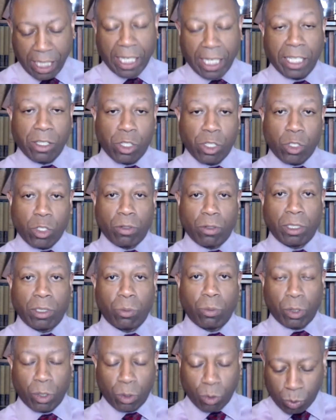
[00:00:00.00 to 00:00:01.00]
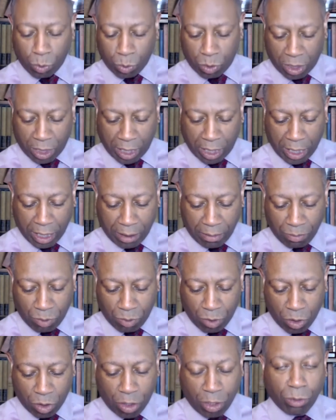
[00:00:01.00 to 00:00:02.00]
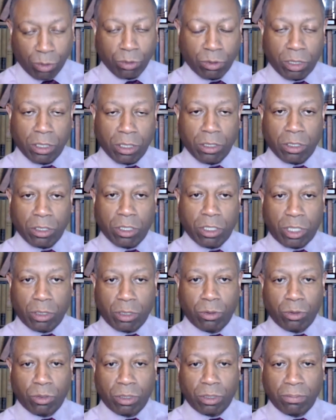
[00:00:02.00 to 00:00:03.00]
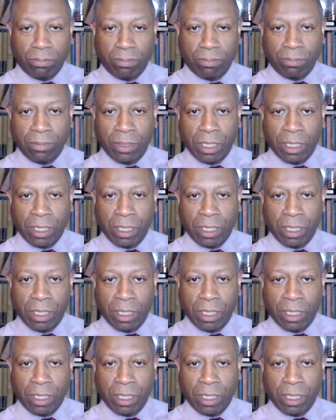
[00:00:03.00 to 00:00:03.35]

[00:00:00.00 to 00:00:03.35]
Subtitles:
ensuring that we all see children as children.